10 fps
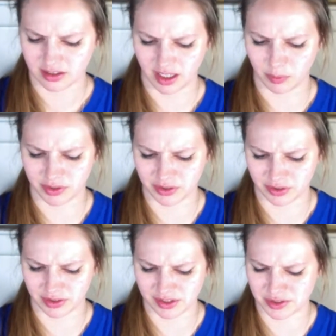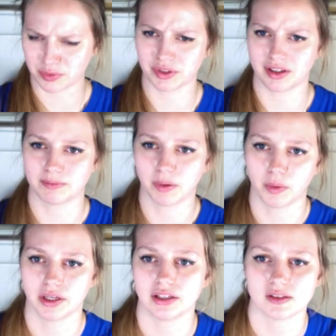I wonder, is there really a
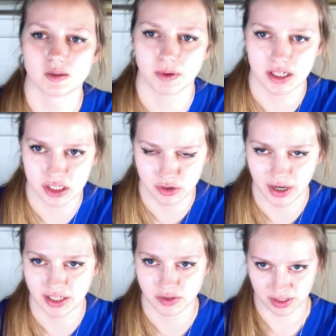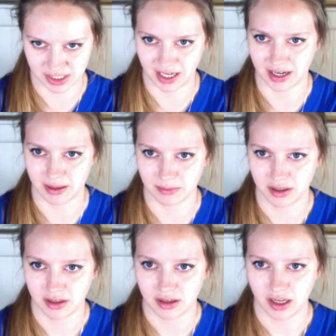point in spending your extra time
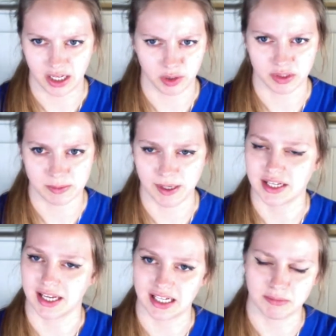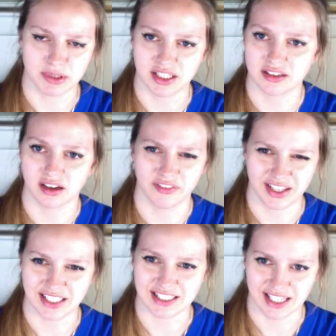how you would spend any minute of
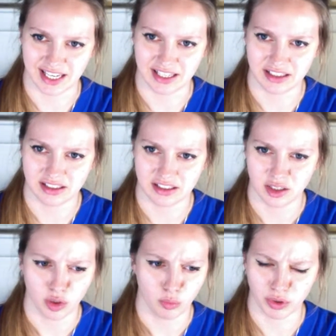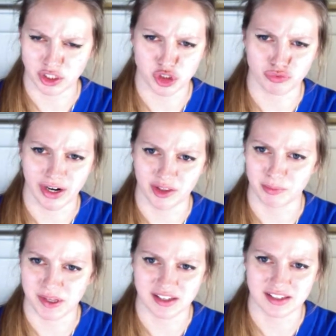any day? Wouldn't you rather
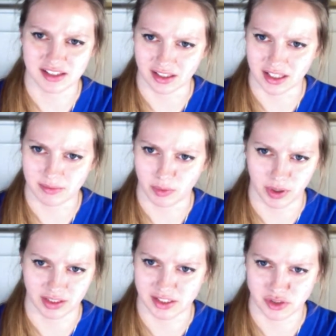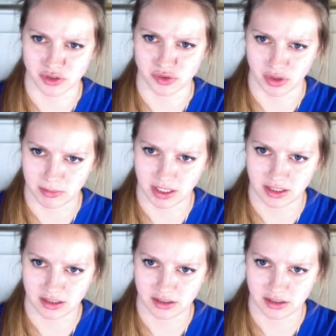be asleep where at least you're dreaming?